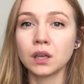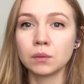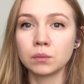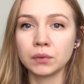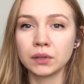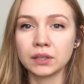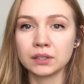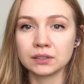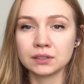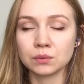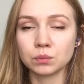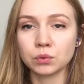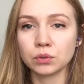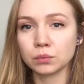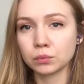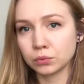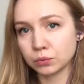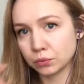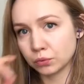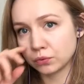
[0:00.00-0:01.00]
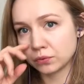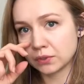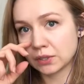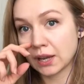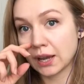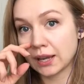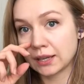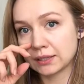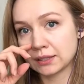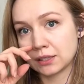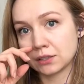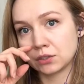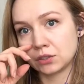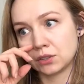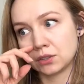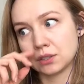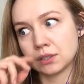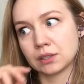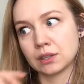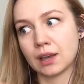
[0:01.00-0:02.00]
because the bulletproof diet tells you
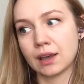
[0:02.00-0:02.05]
to